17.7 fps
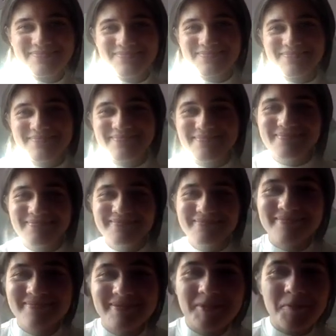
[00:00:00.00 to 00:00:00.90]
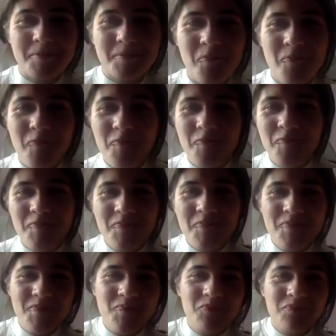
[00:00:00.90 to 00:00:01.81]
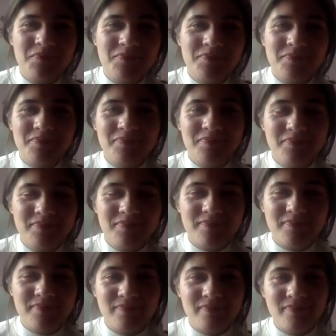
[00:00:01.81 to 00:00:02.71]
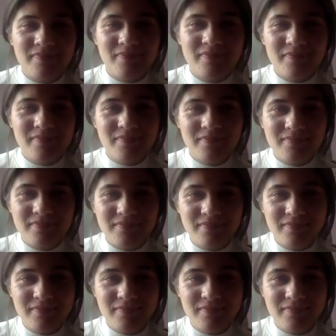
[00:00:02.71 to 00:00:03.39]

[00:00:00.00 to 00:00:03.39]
(silent)